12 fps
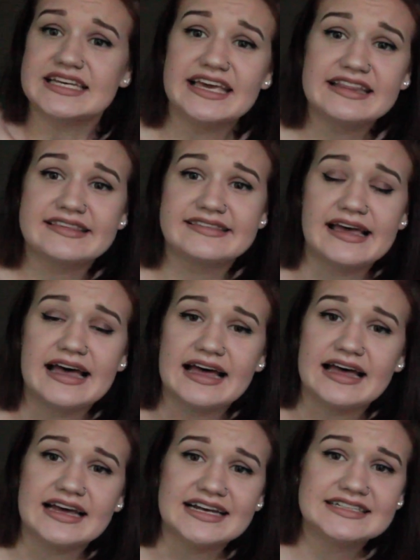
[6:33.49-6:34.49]
it's
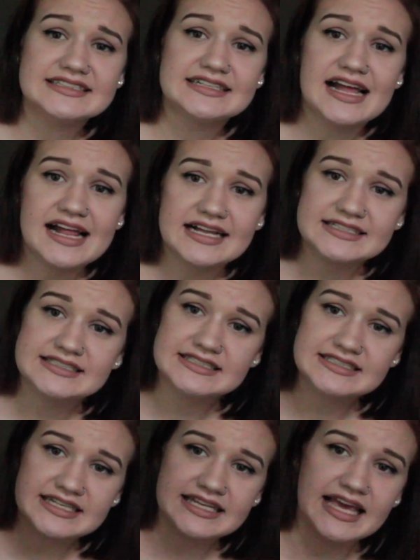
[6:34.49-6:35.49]

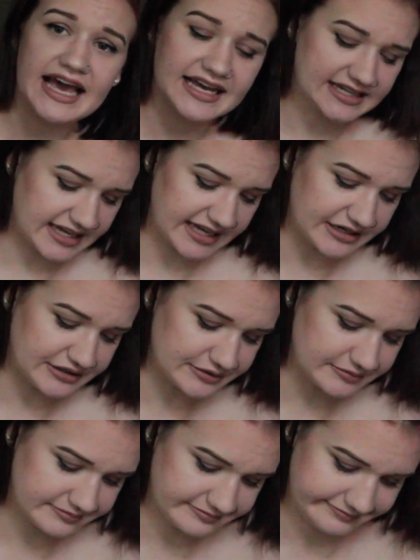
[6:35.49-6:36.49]
yeah, I
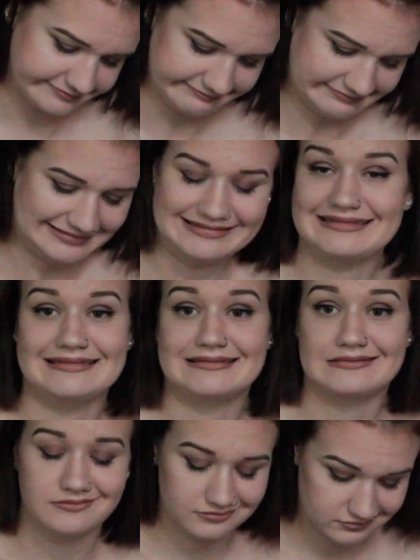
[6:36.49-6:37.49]
don't know.